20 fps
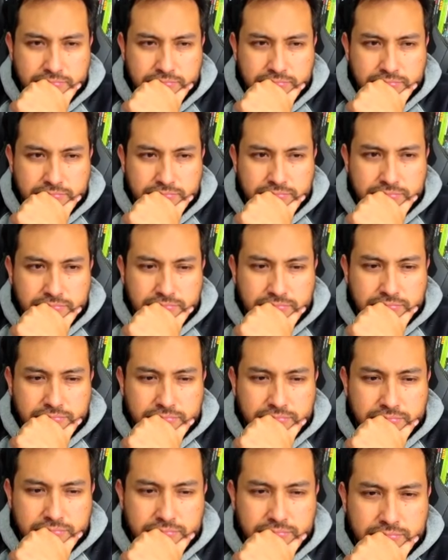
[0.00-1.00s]

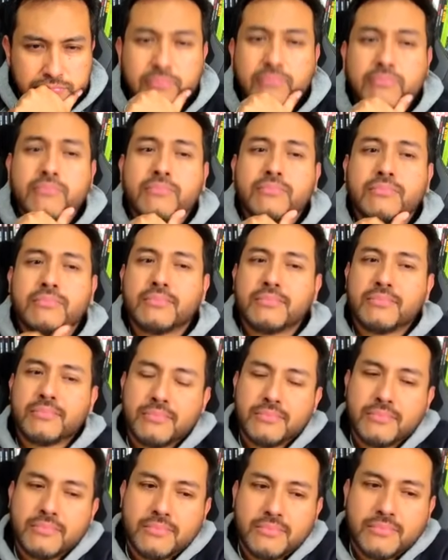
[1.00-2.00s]

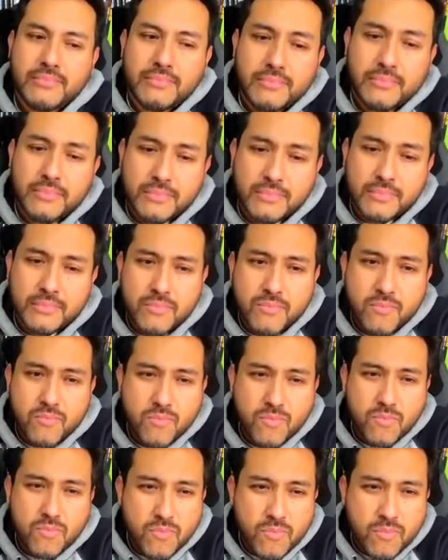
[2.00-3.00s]

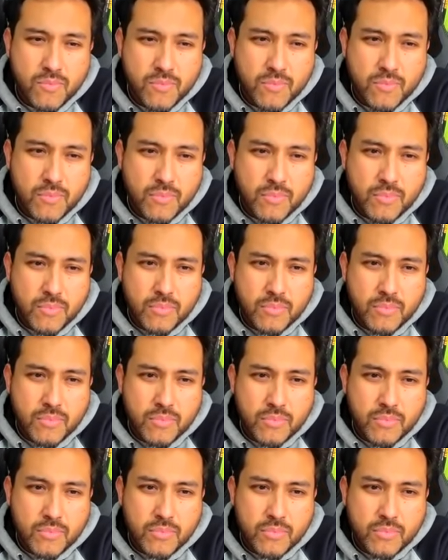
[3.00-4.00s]

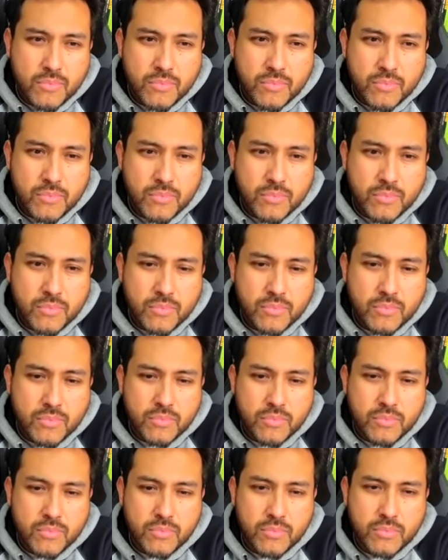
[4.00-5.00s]

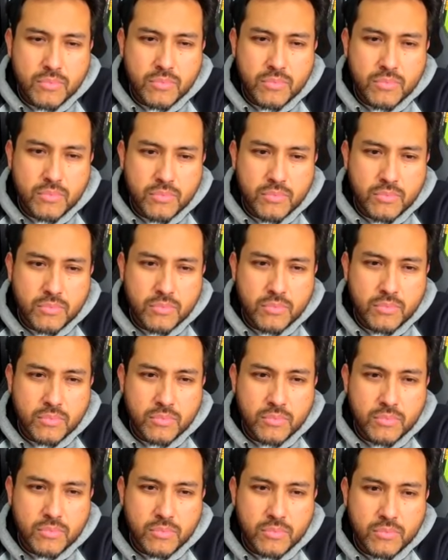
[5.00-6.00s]

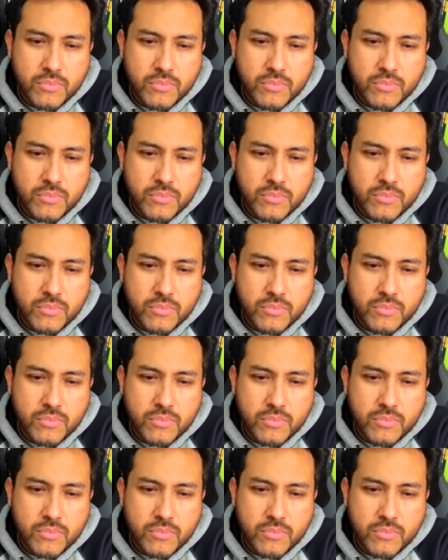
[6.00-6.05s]
[no speech]